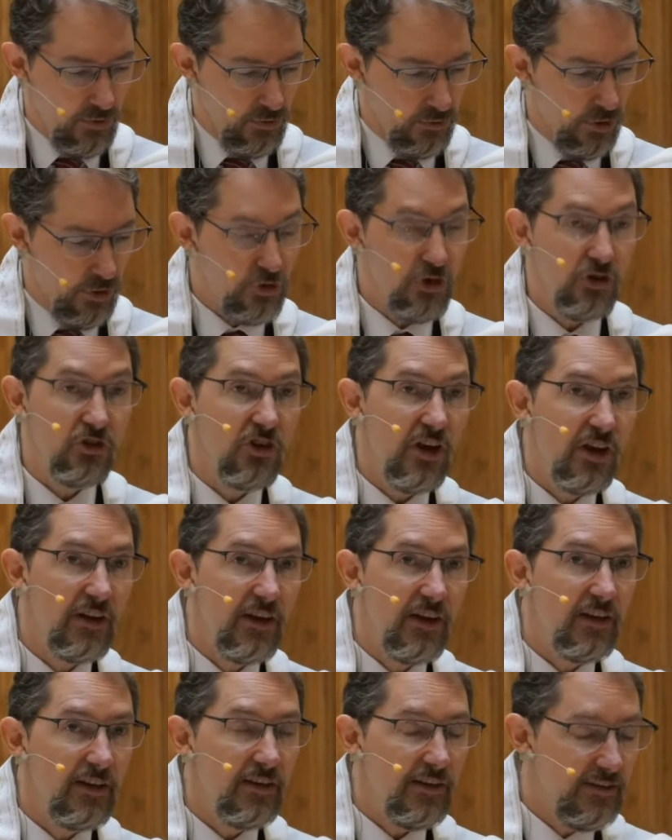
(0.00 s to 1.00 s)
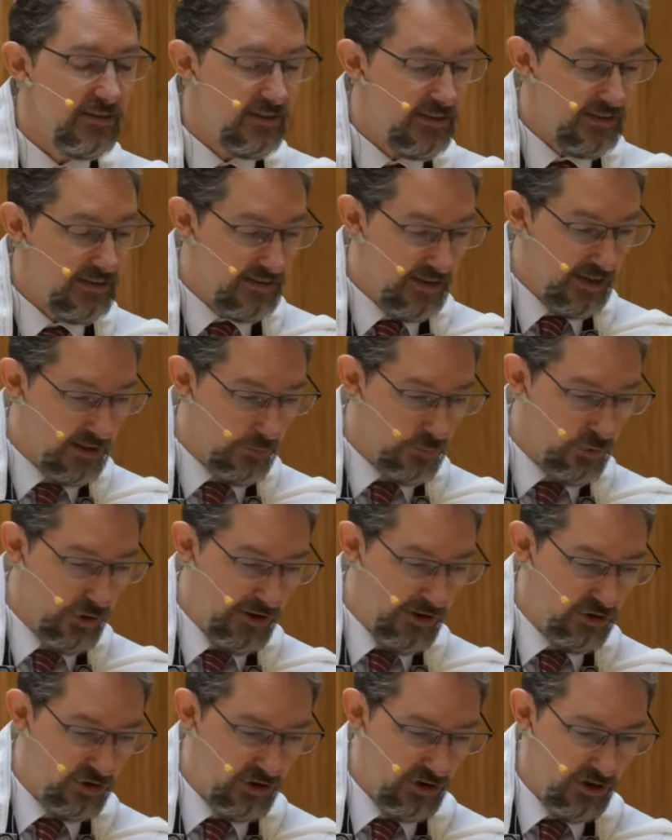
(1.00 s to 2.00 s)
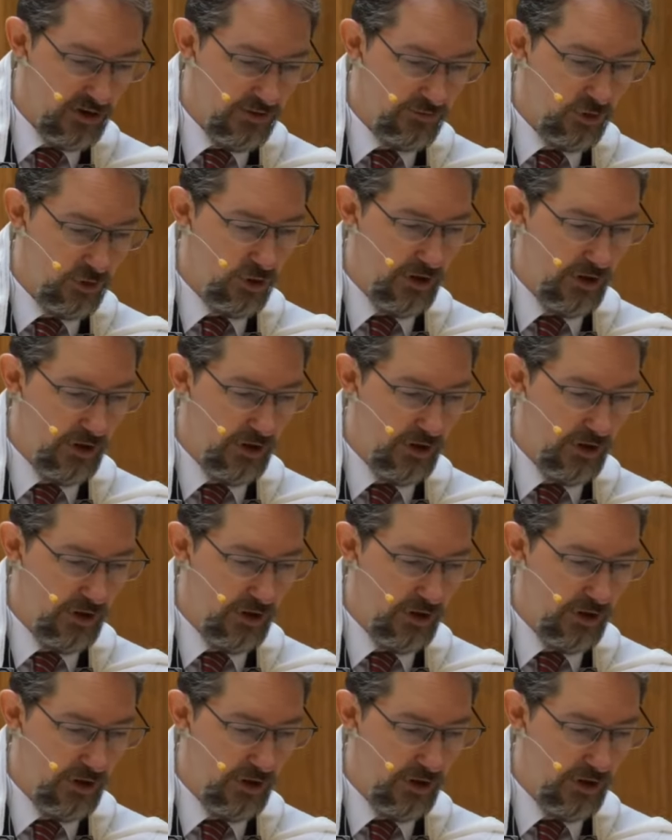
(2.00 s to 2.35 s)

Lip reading: Rosh Hashanah is the celebration of